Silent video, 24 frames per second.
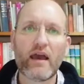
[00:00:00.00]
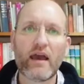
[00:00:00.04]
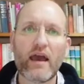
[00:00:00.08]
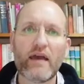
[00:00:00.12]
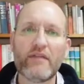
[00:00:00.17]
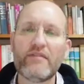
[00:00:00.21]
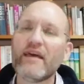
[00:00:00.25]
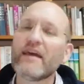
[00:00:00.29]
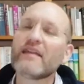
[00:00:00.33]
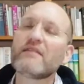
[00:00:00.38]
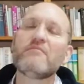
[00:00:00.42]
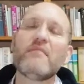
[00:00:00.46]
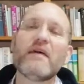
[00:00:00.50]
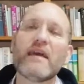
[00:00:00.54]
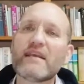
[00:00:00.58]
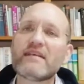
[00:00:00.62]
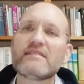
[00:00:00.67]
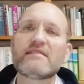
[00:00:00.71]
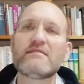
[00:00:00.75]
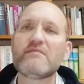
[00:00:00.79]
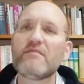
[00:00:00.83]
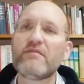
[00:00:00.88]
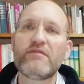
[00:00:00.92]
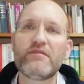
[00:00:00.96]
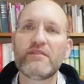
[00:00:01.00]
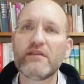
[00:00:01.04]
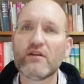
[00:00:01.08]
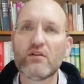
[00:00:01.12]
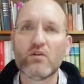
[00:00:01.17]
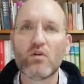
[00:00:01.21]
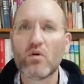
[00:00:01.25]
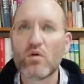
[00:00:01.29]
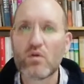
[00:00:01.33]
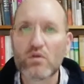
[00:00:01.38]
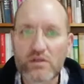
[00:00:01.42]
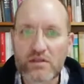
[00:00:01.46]
and that makes them
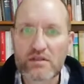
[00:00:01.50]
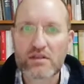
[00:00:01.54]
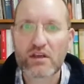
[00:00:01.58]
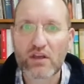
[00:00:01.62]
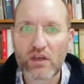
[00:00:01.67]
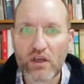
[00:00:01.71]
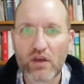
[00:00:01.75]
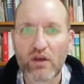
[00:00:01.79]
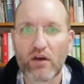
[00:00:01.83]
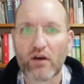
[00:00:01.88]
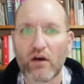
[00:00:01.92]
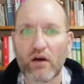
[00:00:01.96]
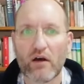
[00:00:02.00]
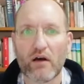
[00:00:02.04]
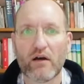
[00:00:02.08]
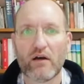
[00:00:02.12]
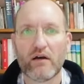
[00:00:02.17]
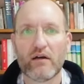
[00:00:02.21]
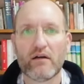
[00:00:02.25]
feel all secure.